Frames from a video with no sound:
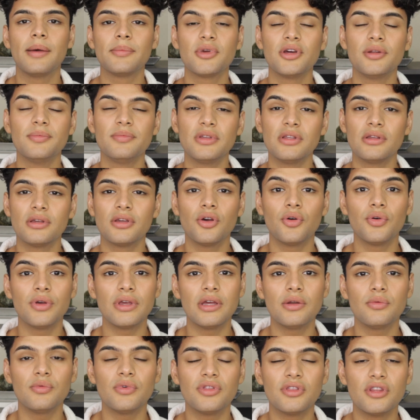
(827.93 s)
I'm gonna be
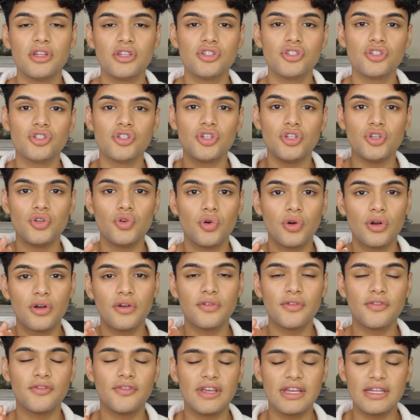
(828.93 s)
going in with this
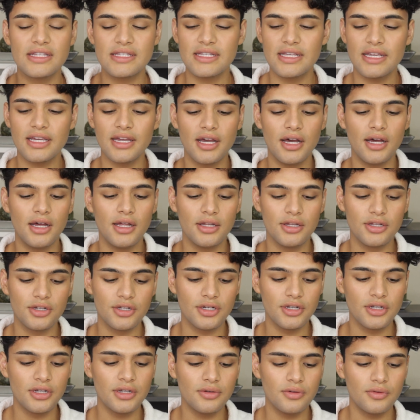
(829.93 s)
Dior Fix It
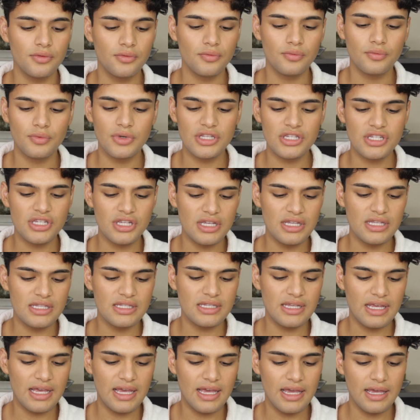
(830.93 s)
color, which
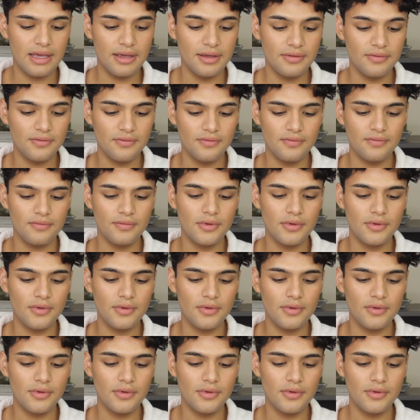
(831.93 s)
is a